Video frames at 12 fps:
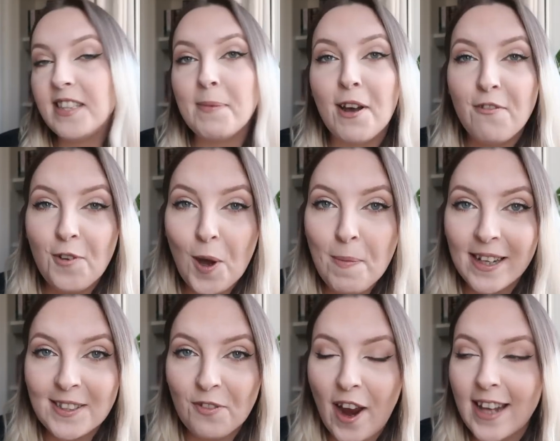and it's about four
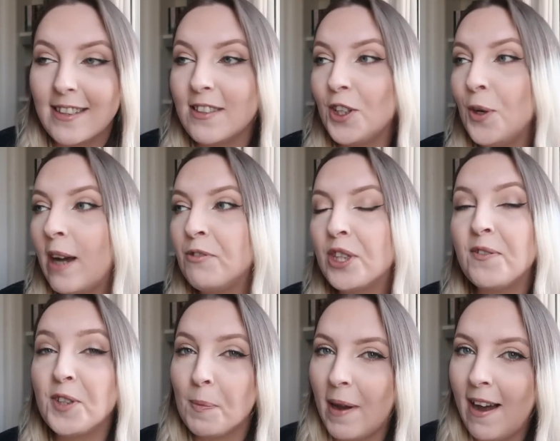best friends who have
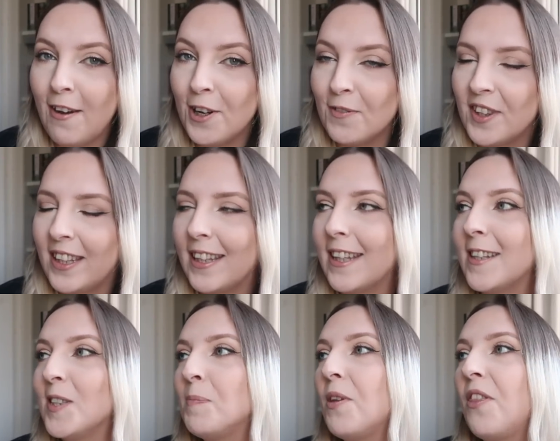drifted apart over the
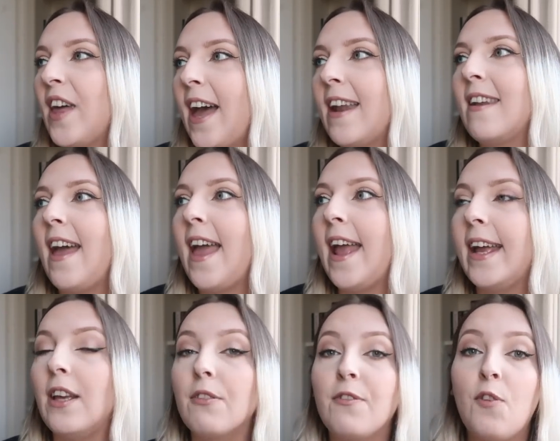years, but then
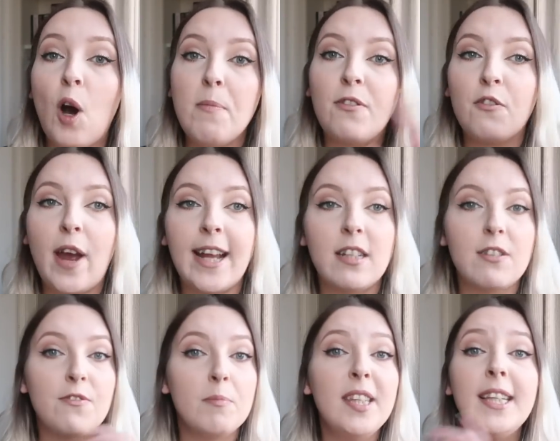a former
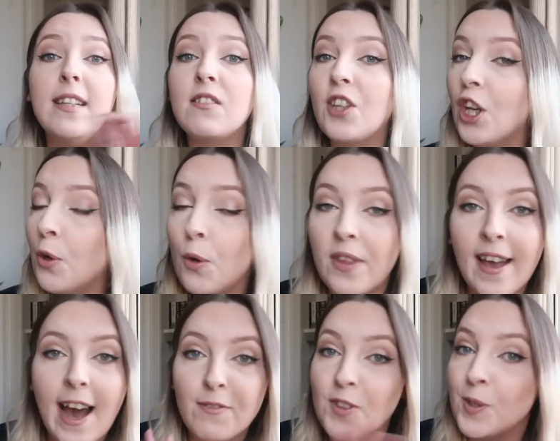friend from years ago who they
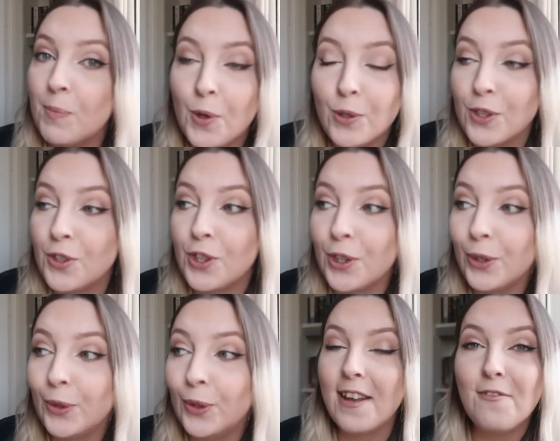haven't spoken
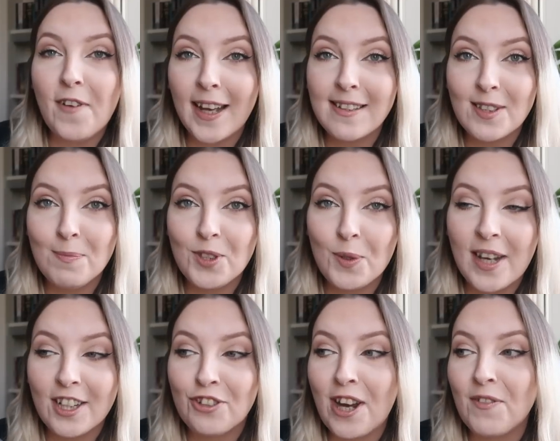to invites them to an
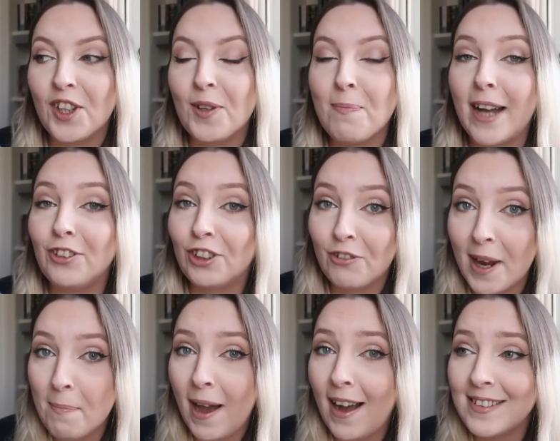extravagant
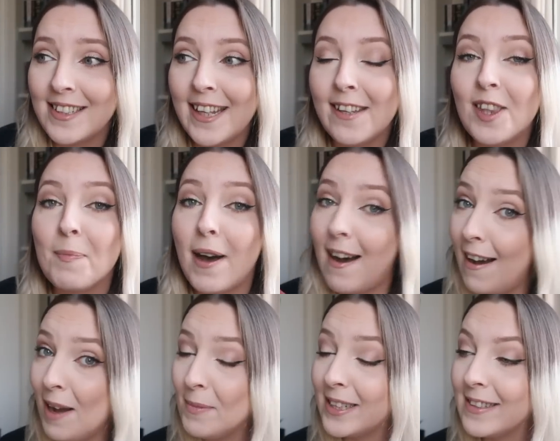bachelorette party in the
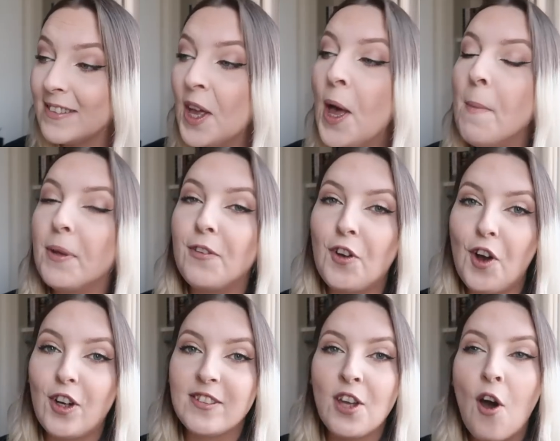Bahamas. But of
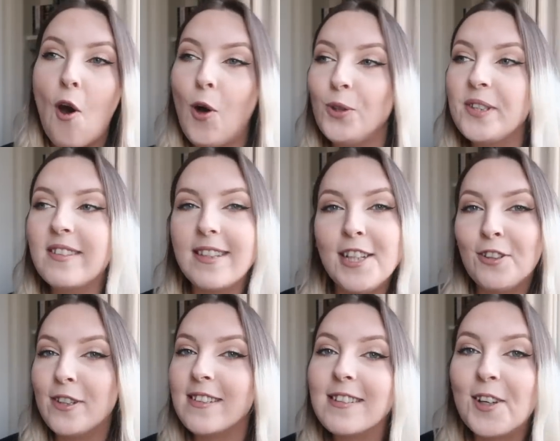course, old
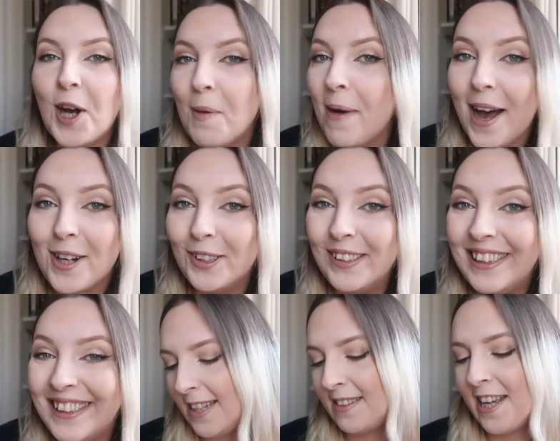secrets come out.
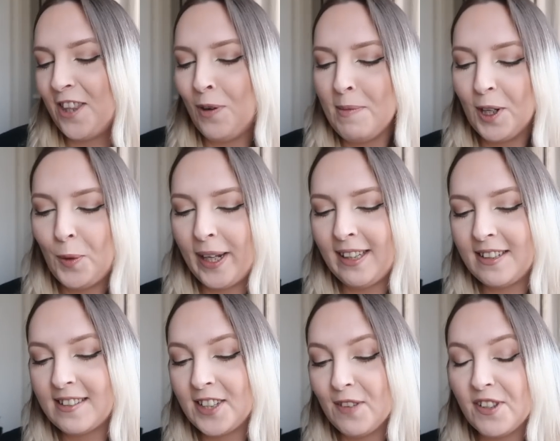It says here the women quickly
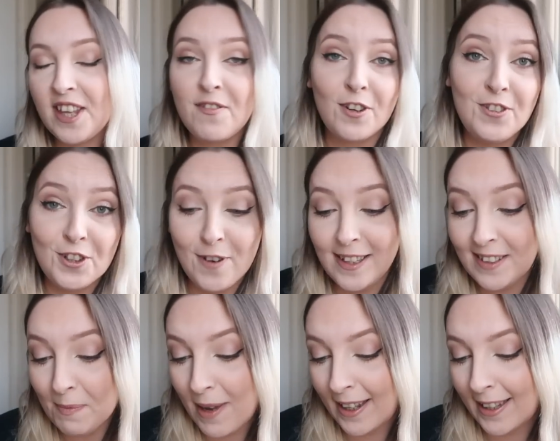discover they've
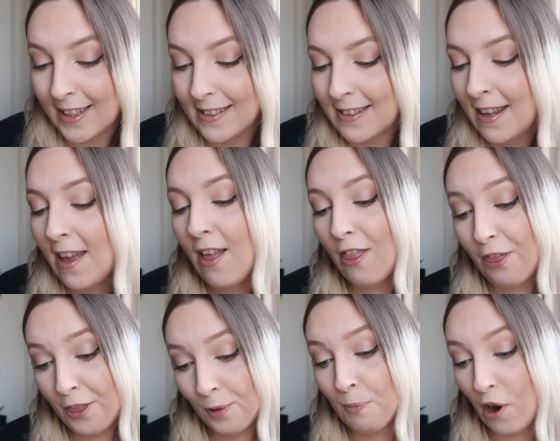underestimated
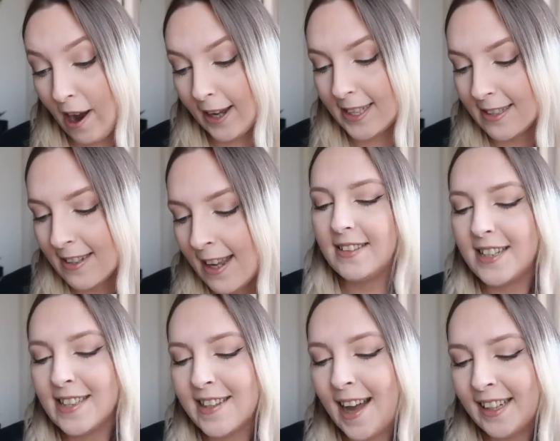the bride. As
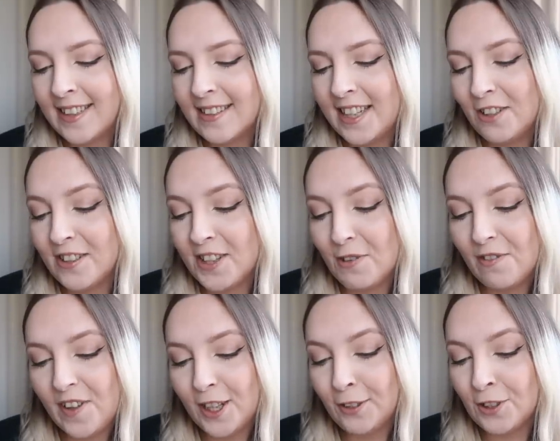their darkest secrets are
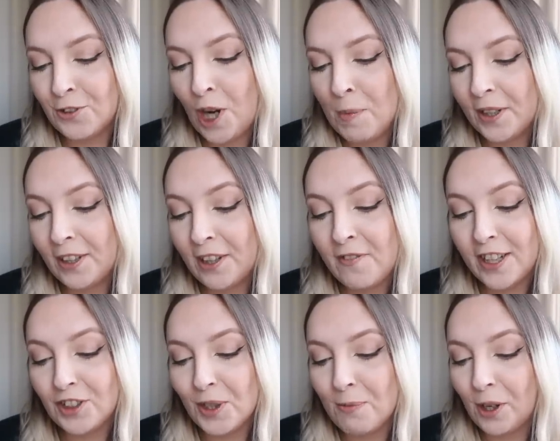revealed, the tropical
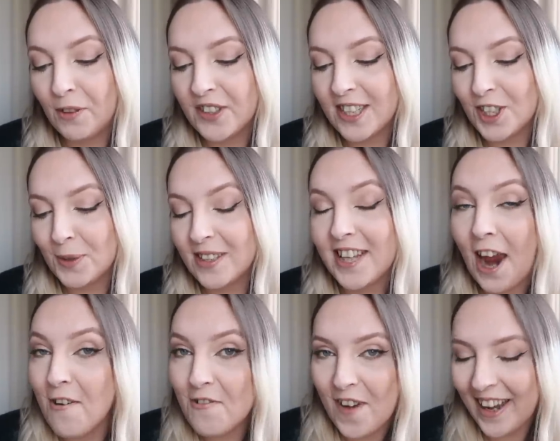adventure morphs into a
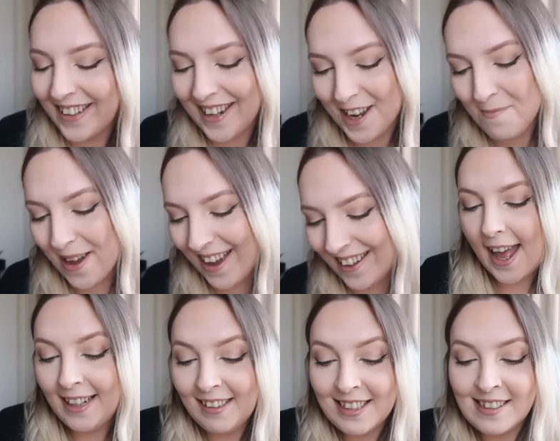terrifying nightmare.
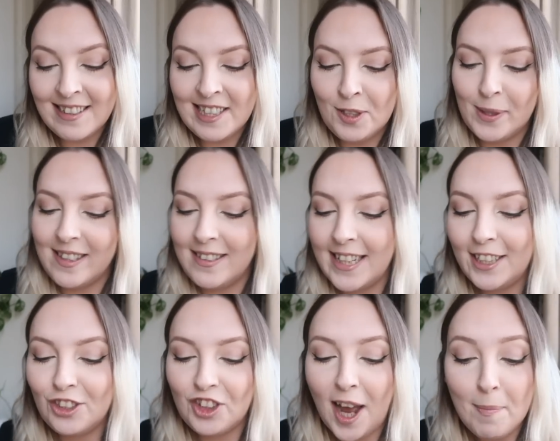Endlessly twisty,
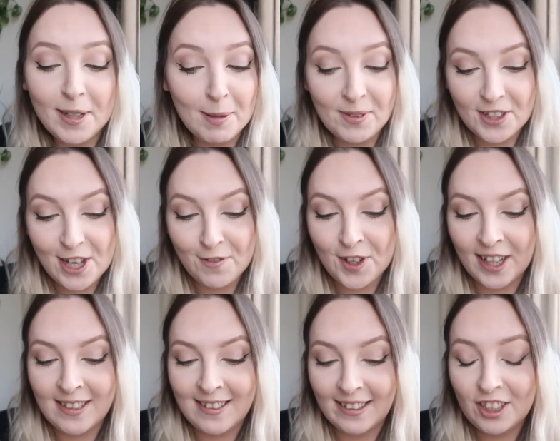sharply observant,
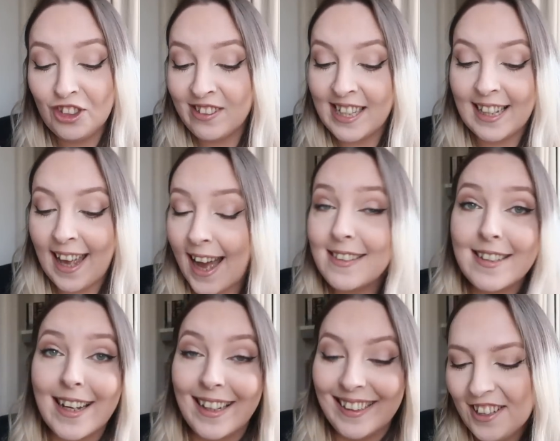and deliciously
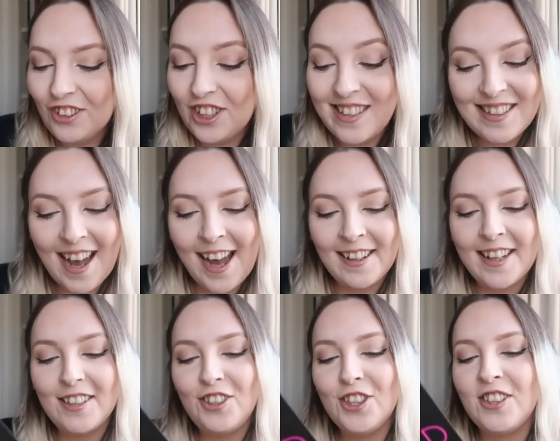catty, She Started
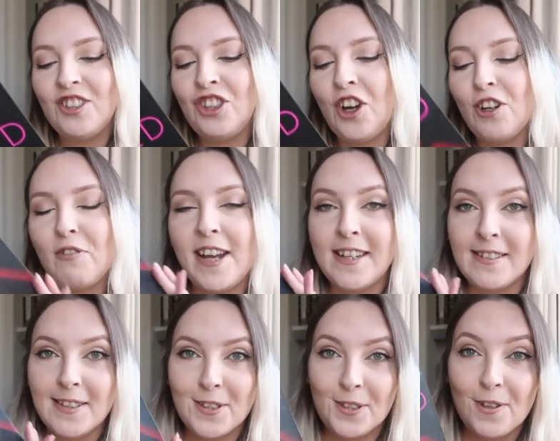It is sure to shock readers
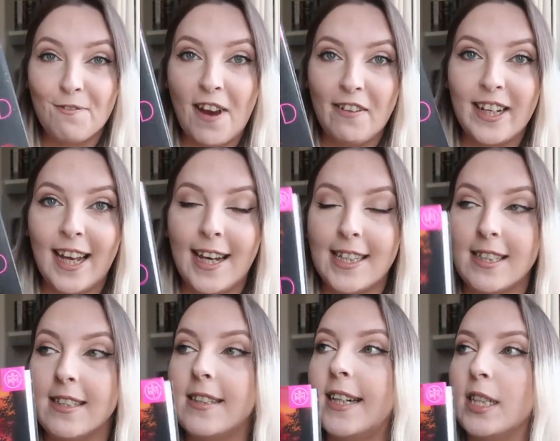until the very
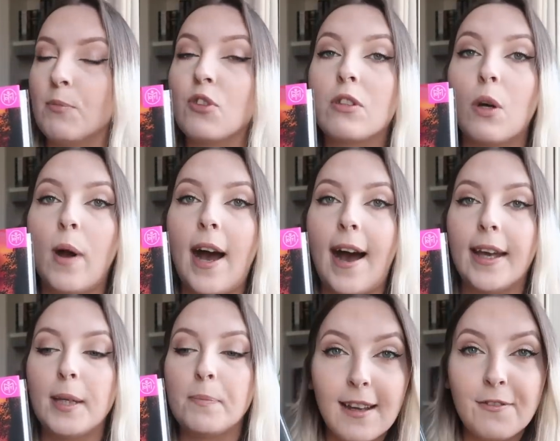end. I am so
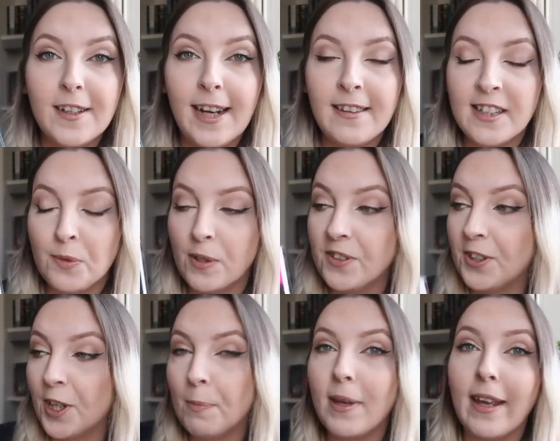hyped. I feel like this one's
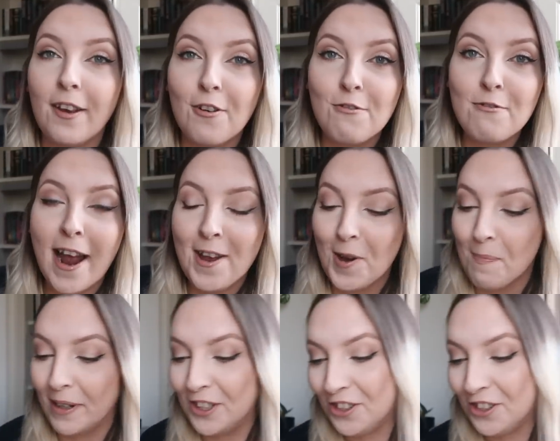gonna be right up my